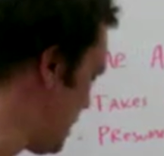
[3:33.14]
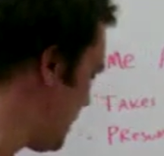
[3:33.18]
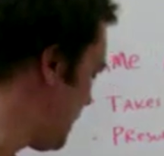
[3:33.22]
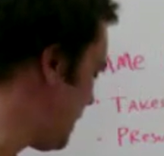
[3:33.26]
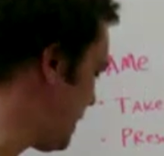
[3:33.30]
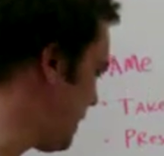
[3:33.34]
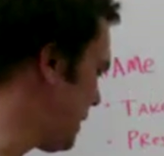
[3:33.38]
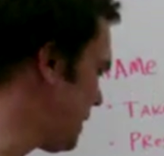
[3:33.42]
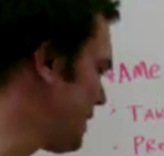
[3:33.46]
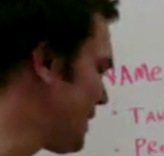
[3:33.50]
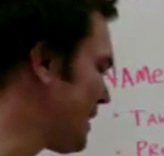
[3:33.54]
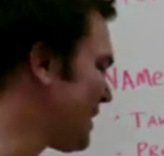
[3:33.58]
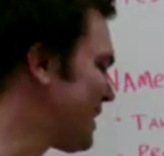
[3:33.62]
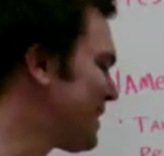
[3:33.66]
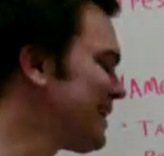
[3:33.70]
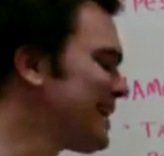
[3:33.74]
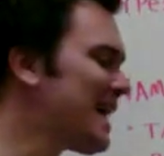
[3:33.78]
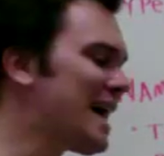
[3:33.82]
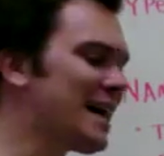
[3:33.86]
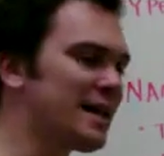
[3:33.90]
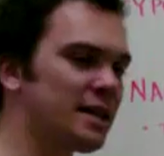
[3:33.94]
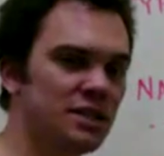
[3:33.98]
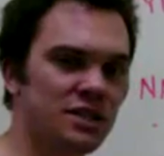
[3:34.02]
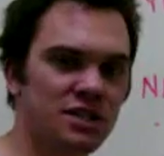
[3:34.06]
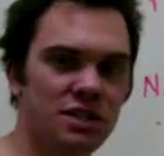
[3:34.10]
It
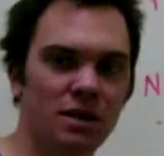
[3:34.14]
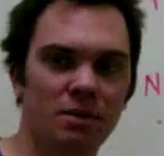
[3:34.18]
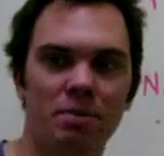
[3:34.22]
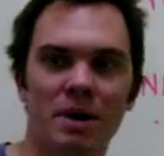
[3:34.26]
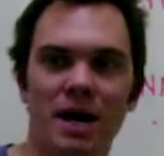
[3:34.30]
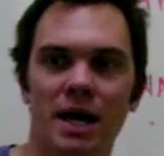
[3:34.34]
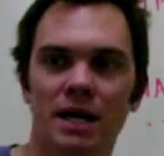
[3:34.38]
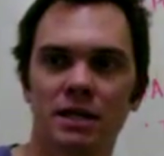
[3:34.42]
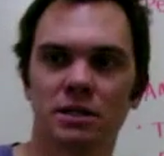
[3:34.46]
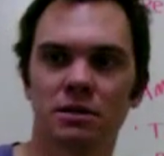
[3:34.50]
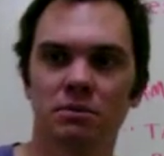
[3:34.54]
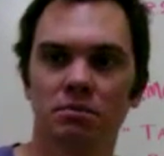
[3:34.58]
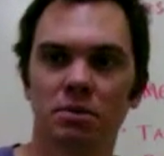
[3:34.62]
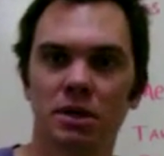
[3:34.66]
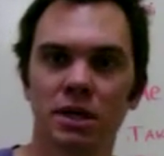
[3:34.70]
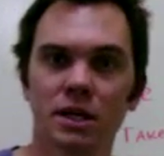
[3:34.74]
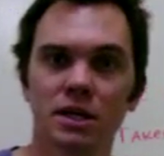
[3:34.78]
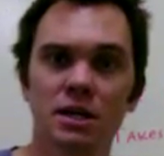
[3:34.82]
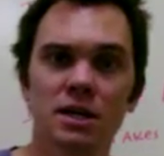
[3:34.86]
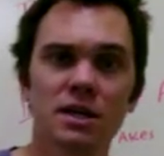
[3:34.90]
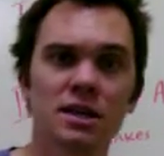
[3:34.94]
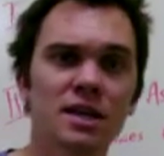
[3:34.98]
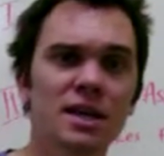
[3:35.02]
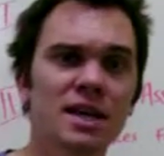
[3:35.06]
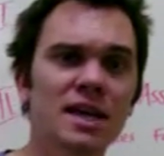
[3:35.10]
neglects the
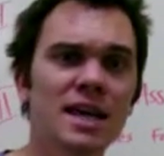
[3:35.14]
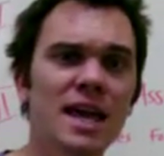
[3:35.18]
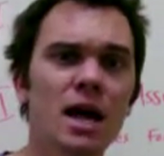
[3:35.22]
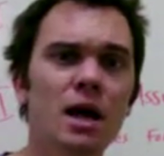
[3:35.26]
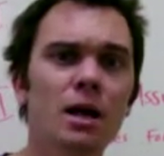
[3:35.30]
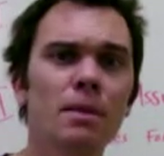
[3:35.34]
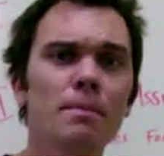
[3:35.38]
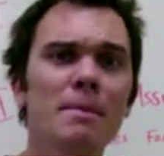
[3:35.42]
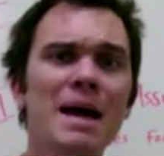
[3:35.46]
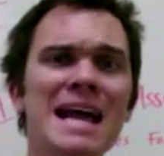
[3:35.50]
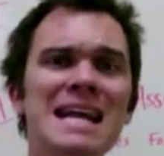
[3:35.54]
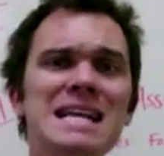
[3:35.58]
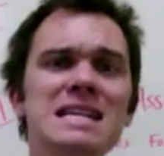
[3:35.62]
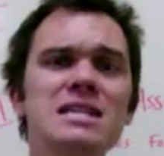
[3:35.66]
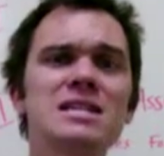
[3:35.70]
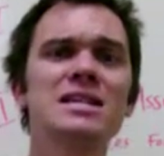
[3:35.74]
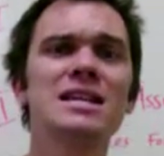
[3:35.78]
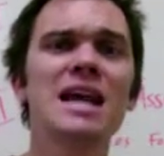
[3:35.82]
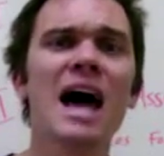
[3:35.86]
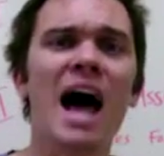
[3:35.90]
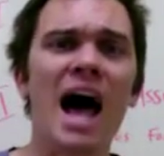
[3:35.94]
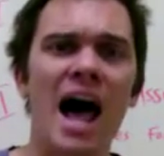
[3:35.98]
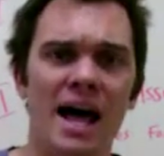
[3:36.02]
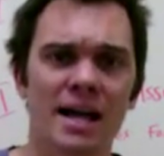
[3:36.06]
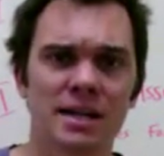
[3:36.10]
possibility that Yale may
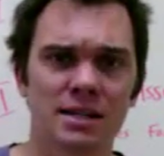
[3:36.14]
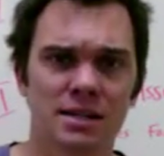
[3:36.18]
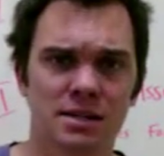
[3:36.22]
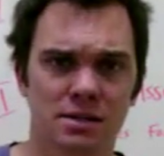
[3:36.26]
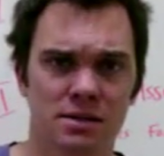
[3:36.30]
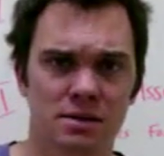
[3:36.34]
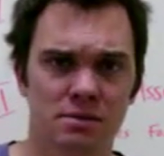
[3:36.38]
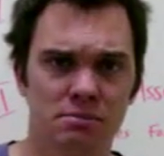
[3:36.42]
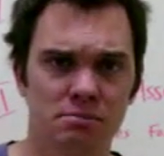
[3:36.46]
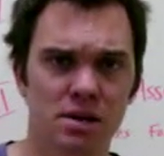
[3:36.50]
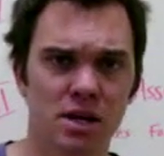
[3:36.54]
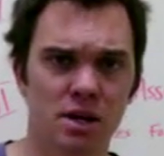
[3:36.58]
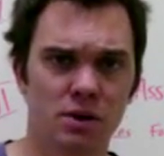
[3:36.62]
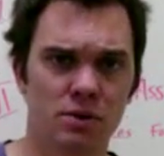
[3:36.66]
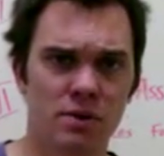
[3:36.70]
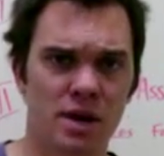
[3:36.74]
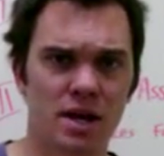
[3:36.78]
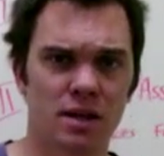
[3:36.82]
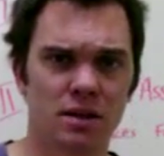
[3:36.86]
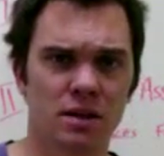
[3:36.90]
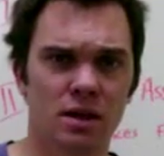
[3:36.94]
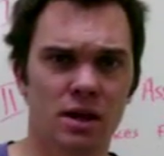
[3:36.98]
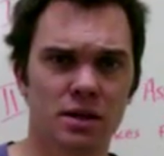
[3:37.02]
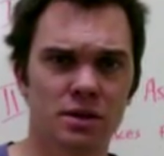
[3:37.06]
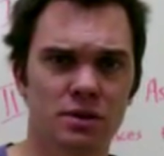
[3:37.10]
not be a
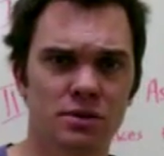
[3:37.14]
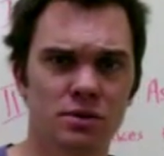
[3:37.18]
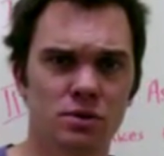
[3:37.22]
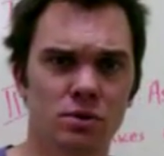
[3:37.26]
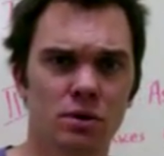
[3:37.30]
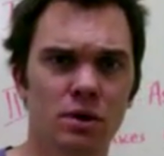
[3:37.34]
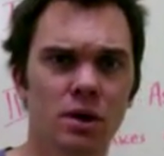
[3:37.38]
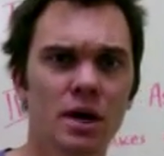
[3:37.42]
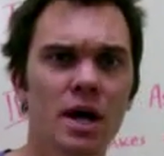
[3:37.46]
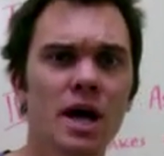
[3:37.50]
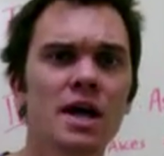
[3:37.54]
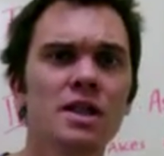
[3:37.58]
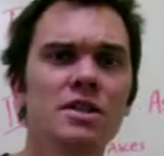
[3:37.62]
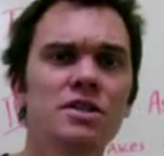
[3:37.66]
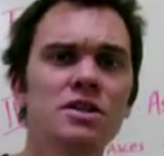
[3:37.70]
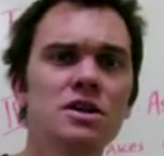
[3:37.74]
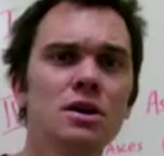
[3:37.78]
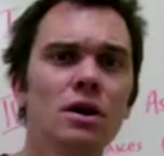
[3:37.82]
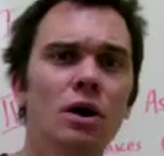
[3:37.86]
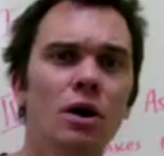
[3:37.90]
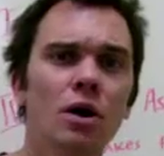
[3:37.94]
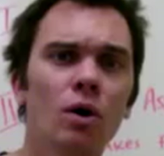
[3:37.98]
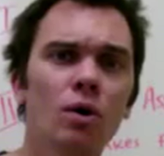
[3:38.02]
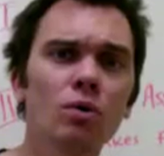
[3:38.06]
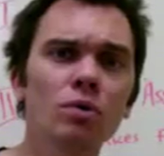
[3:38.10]
great law school.
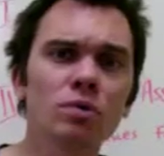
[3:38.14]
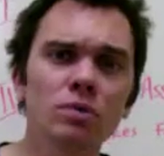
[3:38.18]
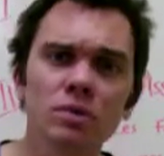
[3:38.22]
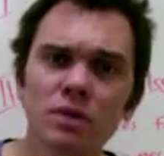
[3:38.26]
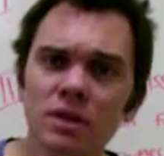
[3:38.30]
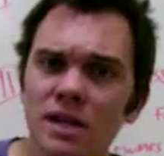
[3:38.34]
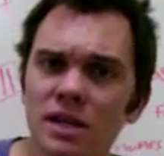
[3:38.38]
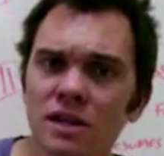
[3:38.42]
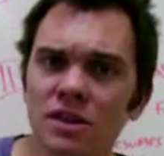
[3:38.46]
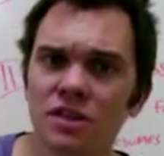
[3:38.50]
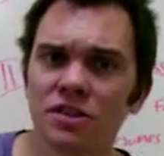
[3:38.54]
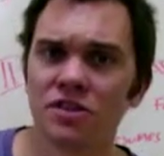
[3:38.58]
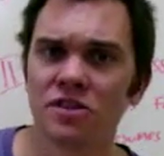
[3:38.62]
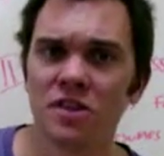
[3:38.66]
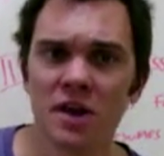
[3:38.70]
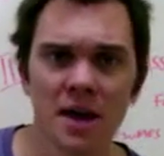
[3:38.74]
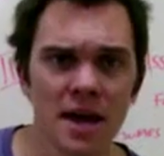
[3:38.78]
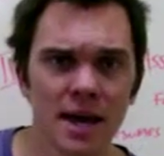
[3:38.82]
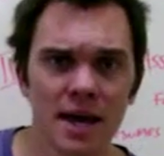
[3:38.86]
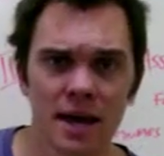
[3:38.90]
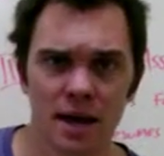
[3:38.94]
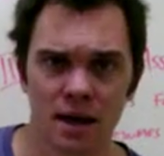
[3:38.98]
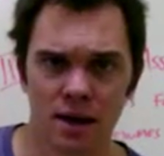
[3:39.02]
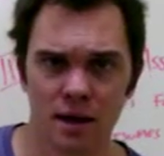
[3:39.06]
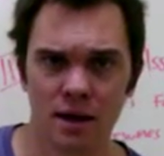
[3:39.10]
The only
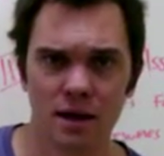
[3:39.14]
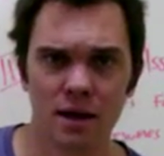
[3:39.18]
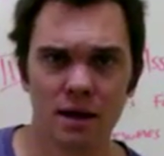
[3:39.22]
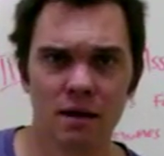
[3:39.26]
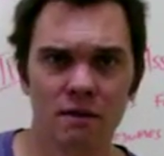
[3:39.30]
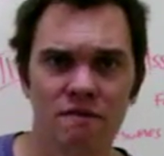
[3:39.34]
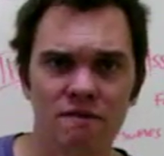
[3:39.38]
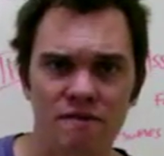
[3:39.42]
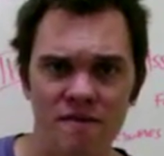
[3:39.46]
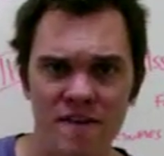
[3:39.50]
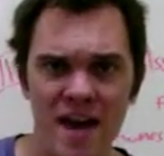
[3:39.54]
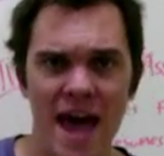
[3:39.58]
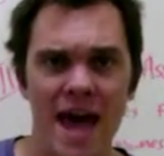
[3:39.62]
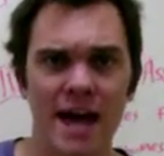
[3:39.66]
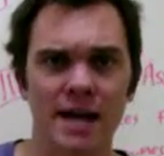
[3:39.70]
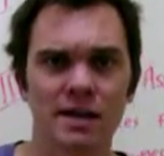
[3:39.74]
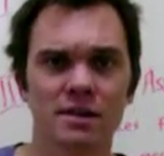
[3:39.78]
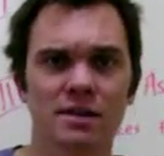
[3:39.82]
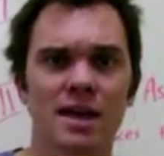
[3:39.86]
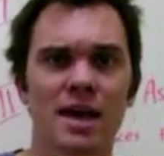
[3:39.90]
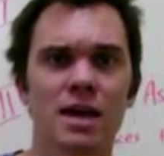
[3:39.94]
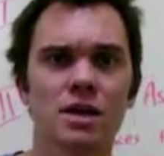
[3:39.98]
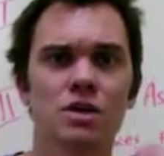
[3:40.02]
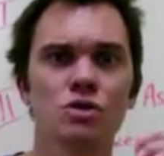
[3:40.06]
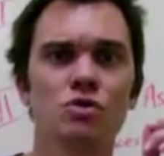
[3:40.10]
thing, in
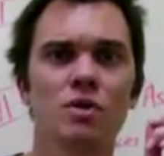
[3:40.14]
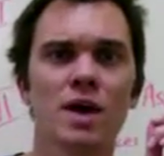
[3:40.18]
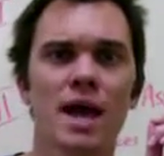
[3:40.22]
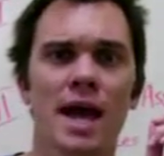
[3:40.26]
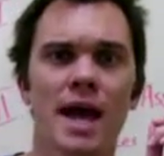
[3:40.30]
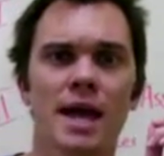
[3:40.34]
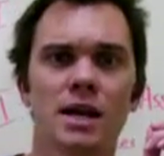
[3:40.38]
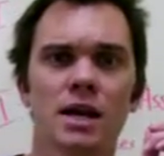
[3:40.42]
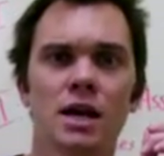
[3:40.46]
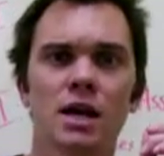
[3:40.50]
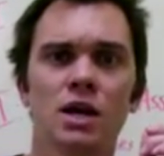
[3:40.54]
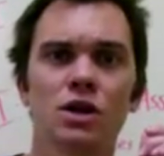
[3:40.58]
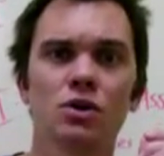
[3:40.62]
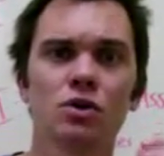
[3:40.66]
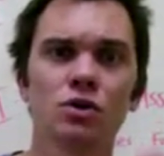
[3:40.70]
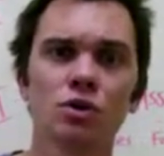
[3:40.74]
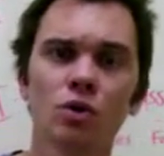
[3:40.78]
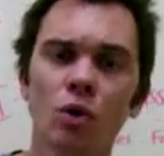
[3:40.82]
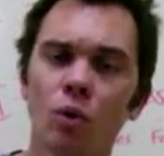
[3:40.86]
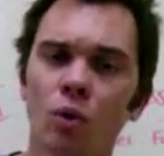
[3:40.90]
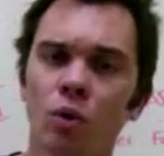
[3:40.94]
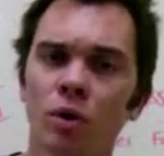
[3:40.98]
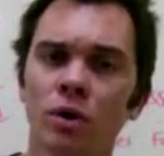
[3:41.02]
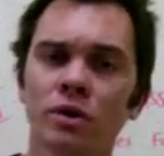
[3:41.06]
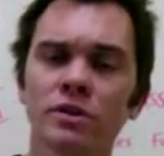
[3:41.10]
fact, that you can
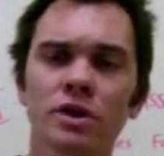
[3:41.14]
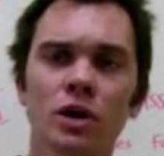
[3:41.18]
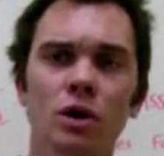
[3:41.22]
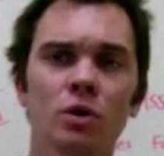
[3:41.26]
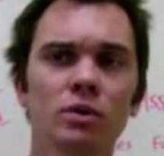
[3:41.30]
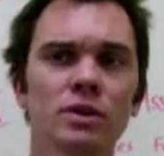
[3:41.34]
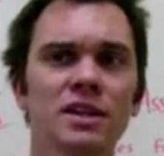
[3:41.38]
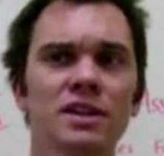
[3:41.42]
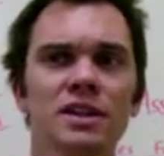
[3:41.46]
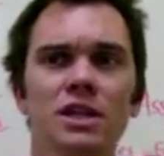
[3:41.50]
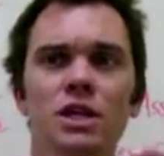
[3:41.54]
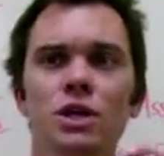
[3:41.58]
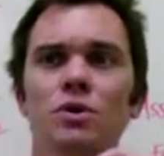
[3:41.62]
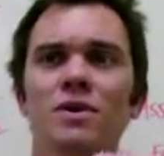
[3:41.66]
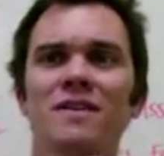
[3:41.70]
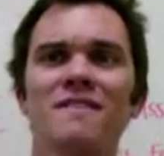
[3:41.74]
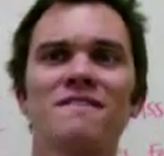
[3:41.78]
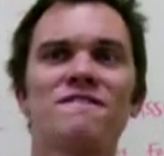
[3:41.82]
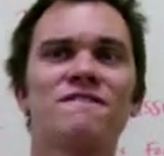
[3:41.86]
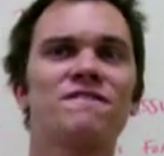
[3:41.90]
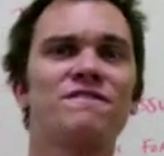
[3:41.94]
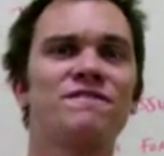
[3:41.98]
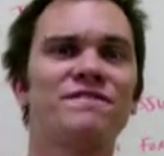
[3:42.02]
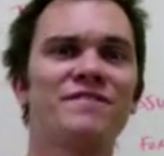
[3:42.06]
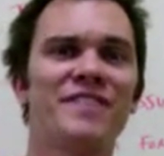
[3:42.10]
ignore, the only thing you
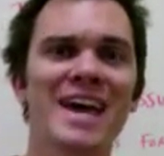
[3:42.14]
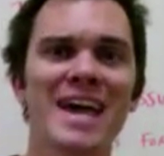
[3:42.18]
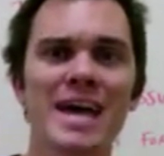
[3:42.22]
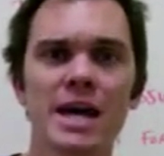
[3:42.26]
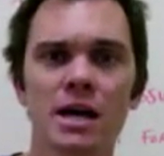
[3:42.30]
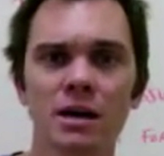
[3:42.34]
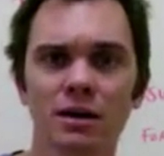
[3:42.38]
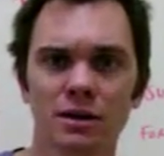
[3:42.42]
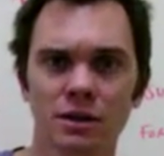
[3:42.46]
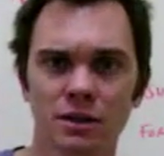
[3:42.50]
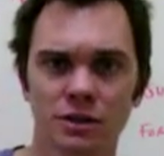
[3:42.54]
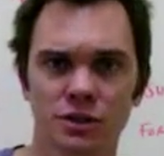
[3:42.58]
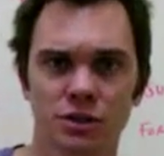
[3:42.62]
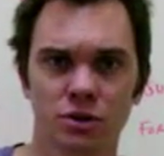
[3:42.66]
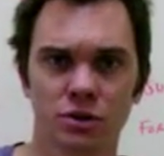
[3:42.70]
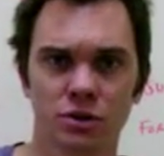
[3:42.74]
can fail to